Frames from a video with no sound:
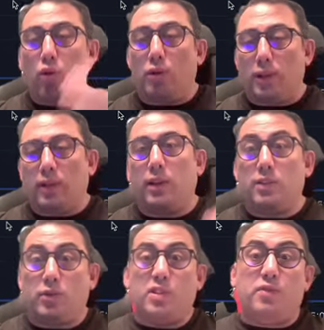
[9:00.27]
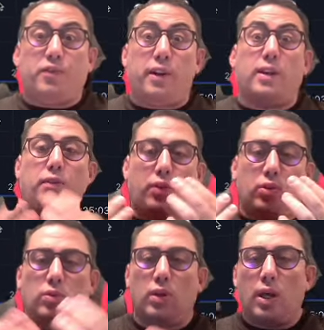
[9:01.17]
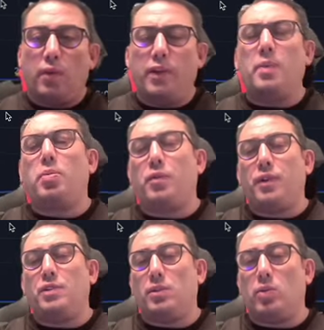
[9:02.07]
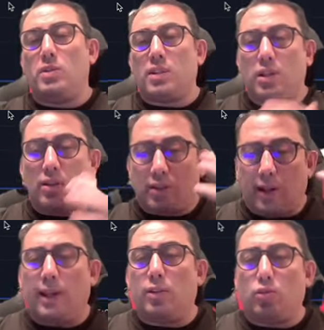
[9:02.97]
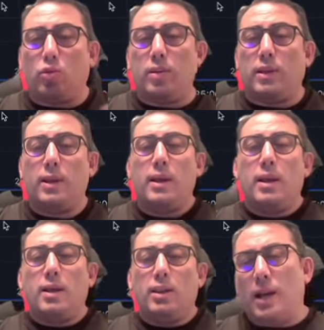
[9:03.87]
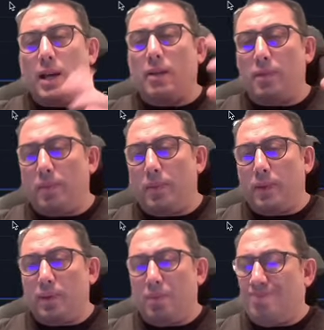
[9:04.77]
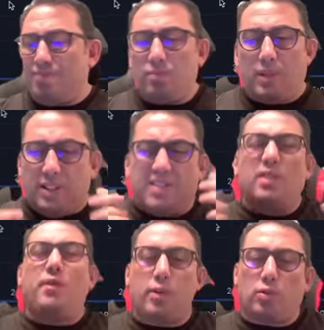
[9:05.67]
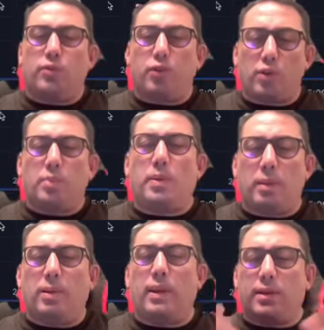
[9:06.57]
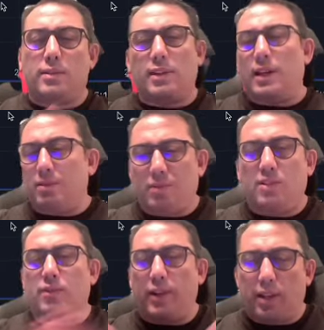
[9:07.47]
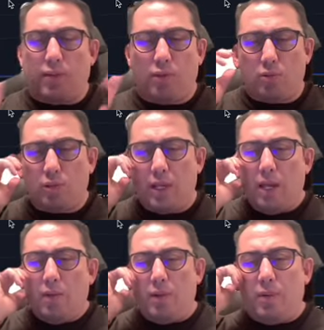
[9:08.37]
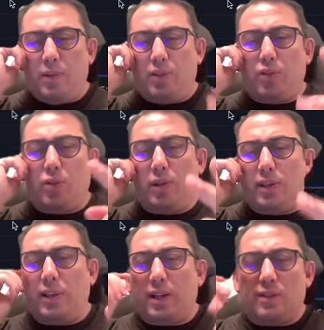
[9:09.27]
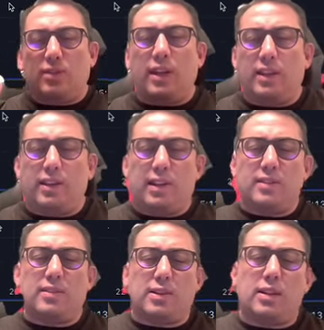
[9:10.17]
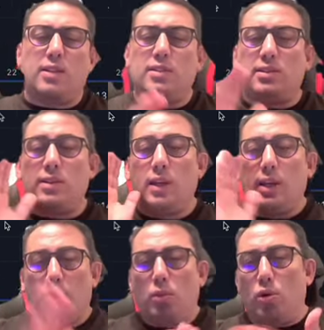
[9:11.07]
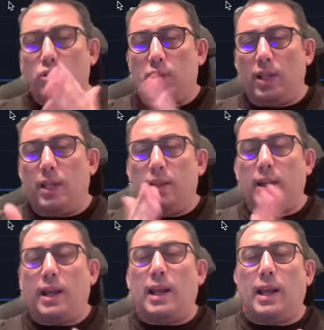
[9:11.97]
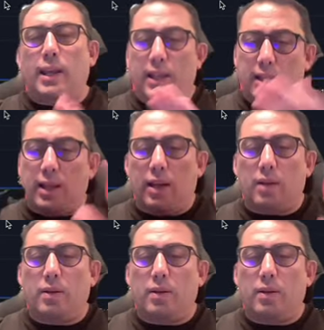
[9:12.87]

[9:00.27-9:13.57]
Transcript: indicators which is very difficult very professional ones are trying to do but you know they it's difficult for the public side it's very difficult well, with two indicators three indicators, strategies mostly they are lagging in their